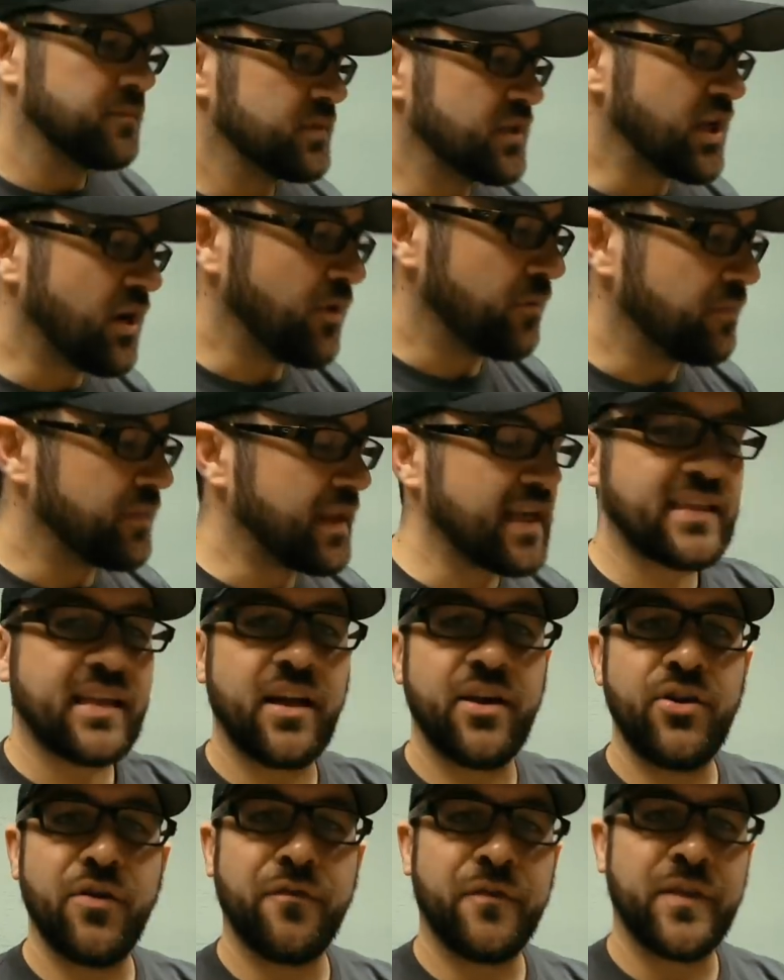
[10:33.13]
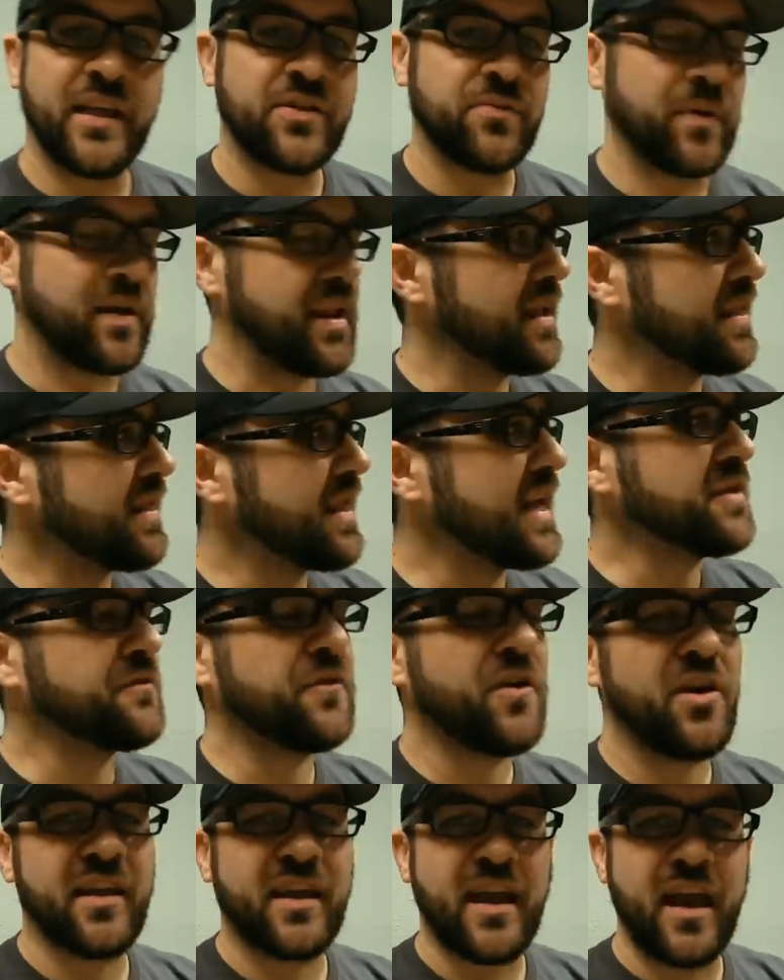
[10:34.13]
So that's gonna do it for this one. Thanks
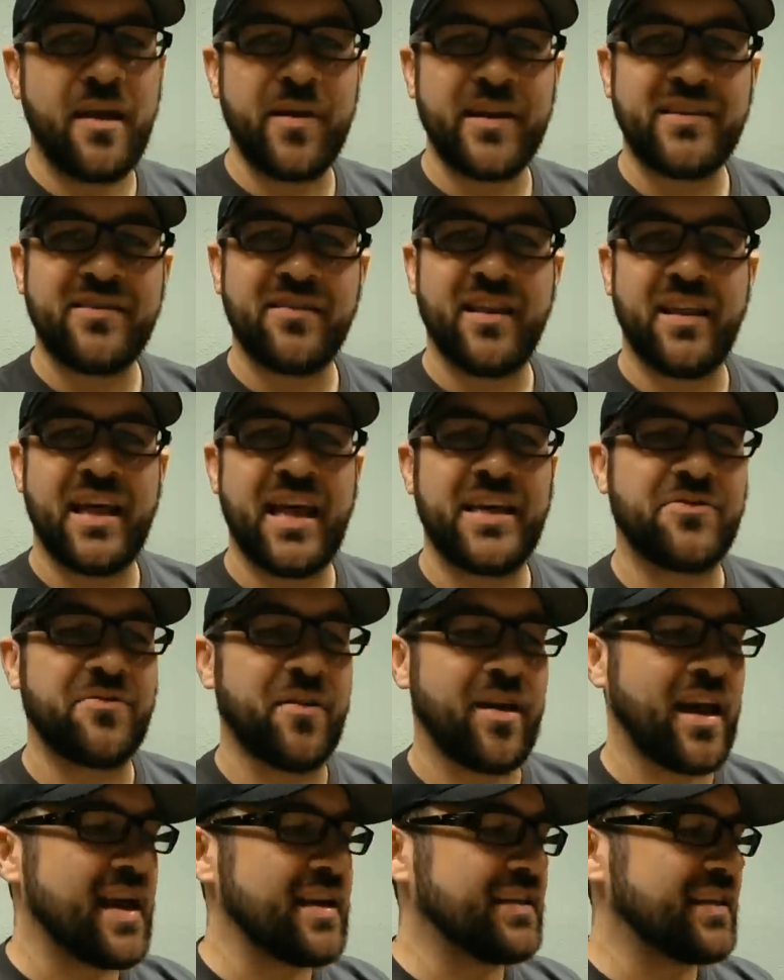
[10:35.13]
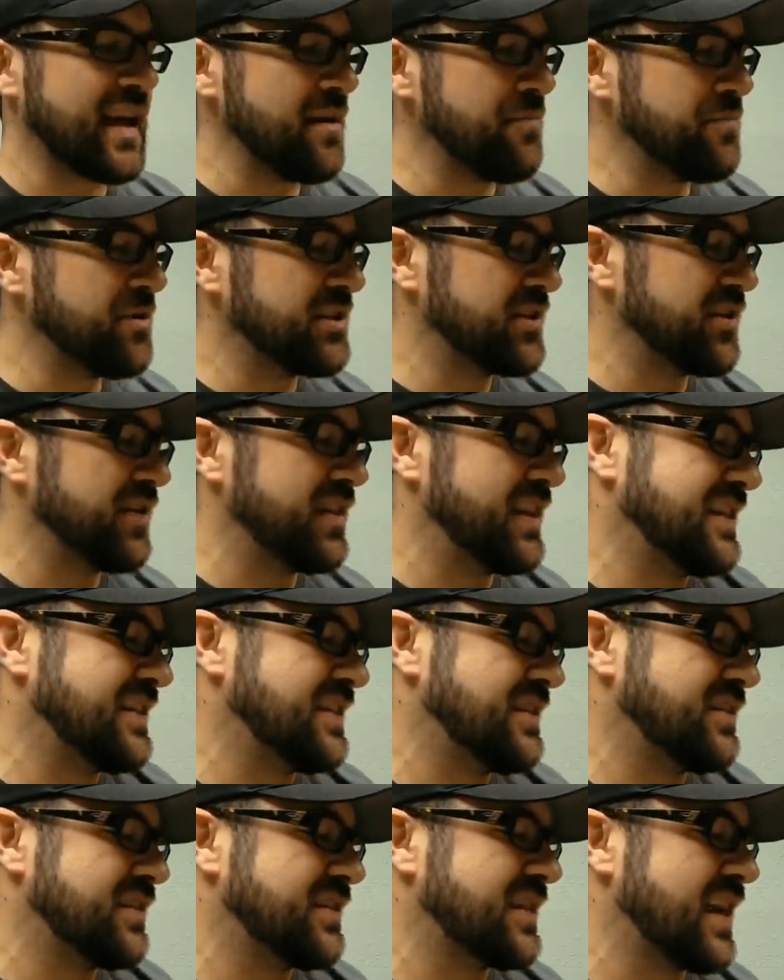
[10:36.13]
for all the comments on the last one, guys. I was doing
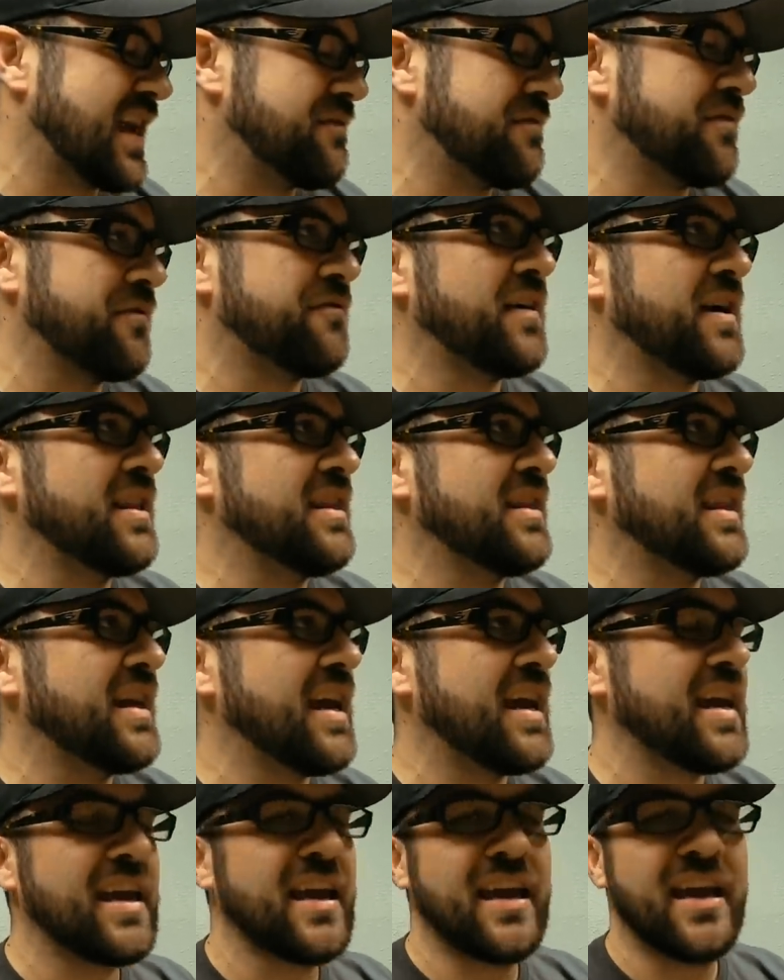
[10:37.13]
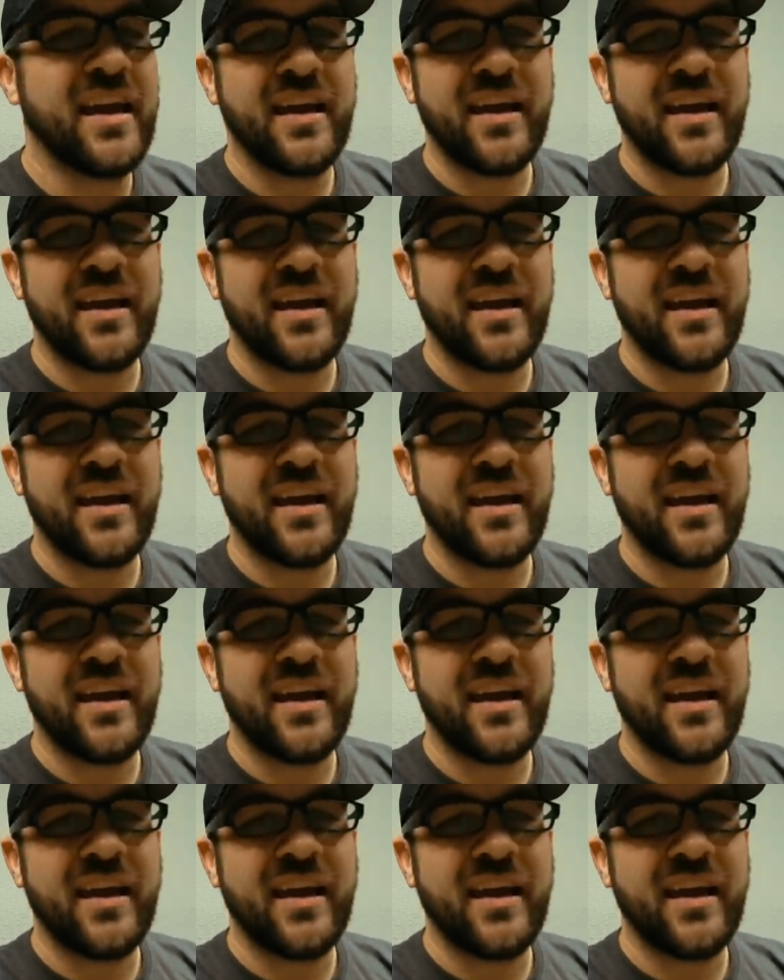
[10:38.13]
this as just kind of a fun thing.